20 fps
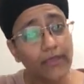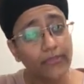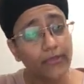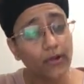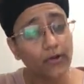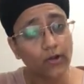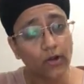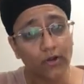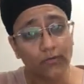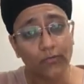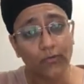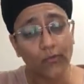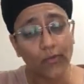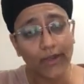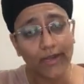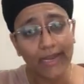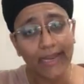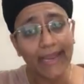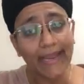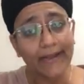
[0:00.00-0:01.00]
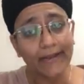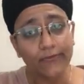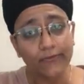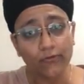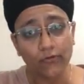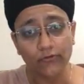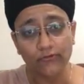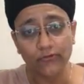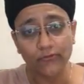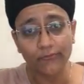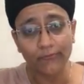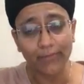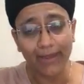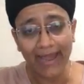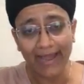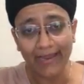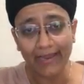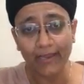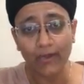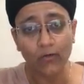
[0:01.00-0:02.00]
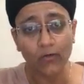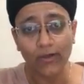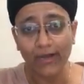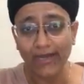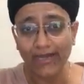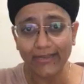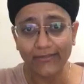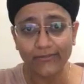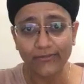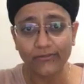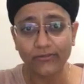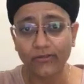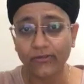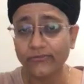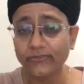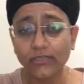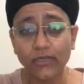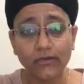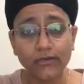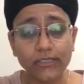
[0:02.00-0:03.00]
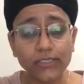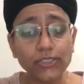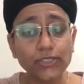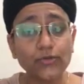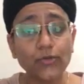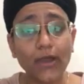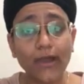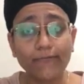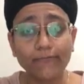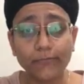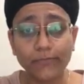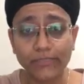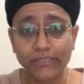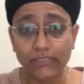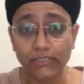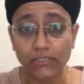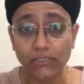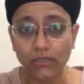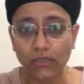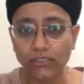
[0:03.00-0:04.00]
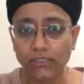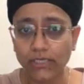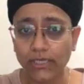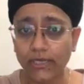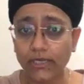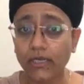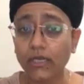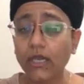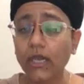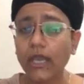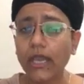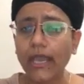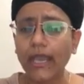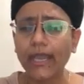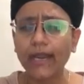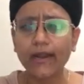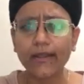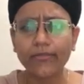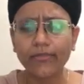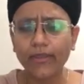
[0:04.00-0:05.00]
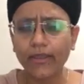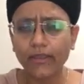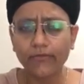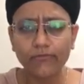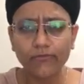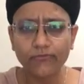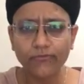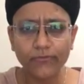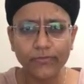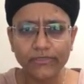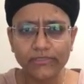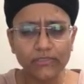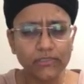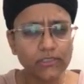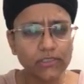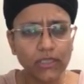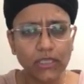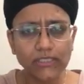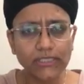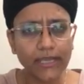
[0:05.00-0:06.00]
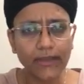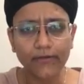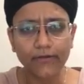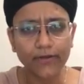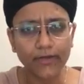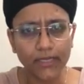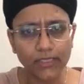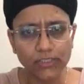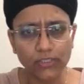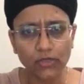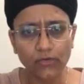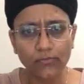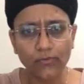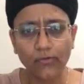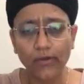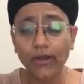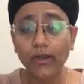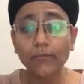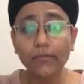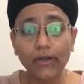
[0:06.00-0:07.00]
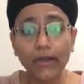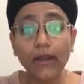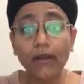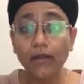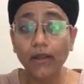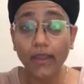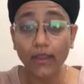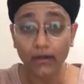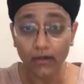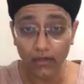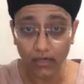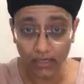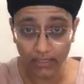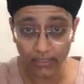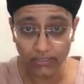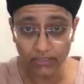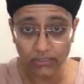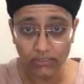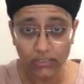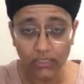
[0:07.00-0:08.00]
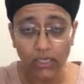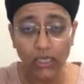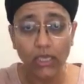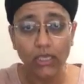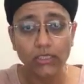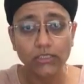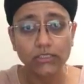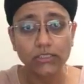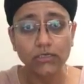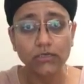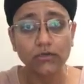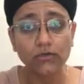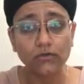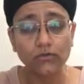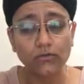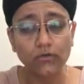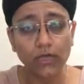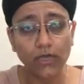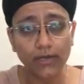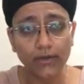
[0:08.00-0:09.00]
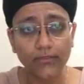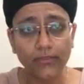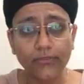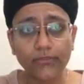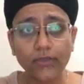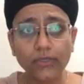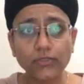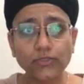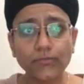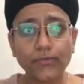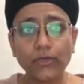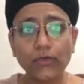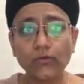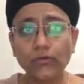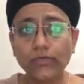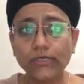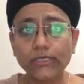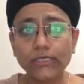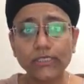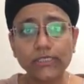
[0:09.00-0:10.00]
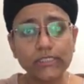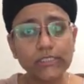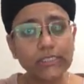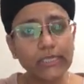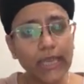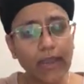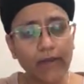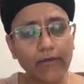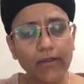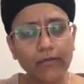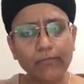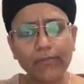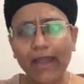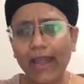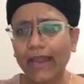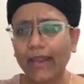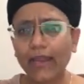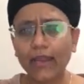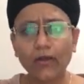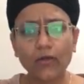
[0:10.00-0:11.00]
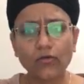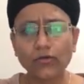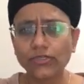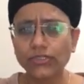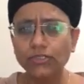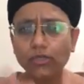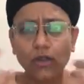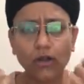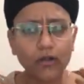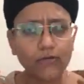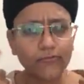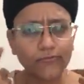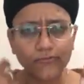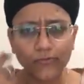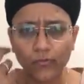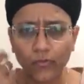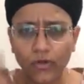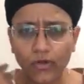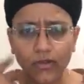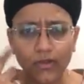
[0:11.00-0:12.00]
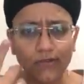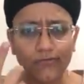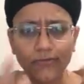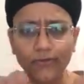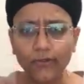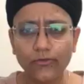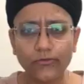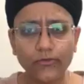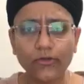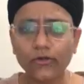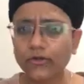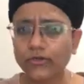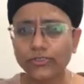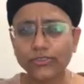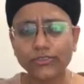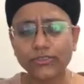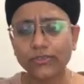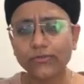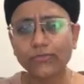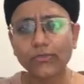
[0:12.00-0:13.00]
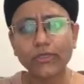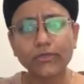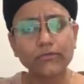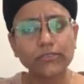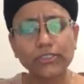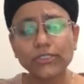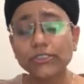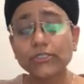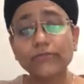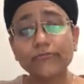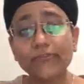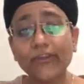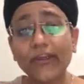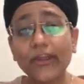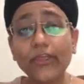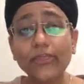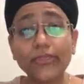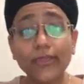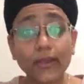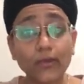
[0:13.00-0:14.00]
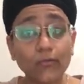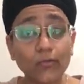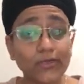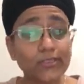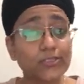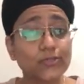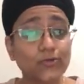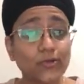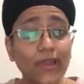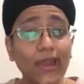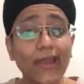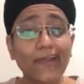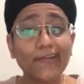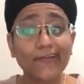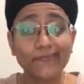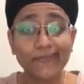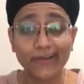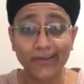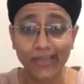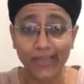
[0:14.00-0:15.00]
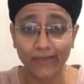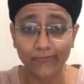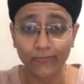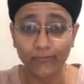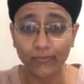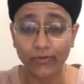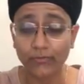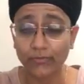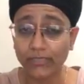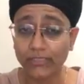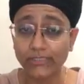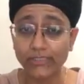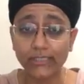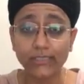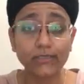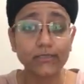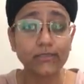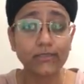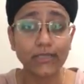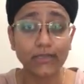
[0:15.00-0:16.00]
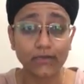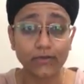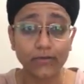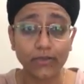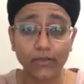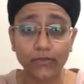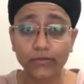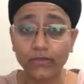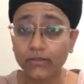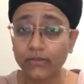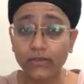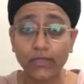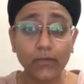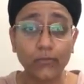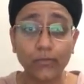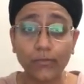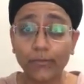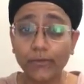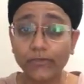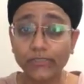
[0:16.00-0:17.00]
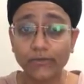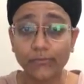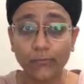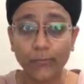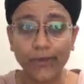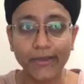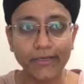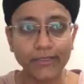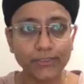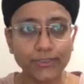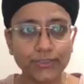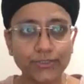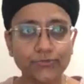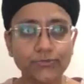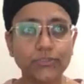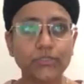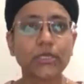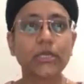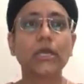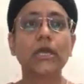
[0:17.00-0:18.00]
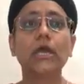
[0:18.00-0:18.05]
They are not providing any sort of blanket or any such service unless you have a business class ticket. And I think even for business class, Air India is not providing, but Air Canada is. So another thing to be noted is carry a blanket or a scarf if you want to cover your ears or something. Just very thin ones. Don't carry a very heavy one because then there would be some weight issues.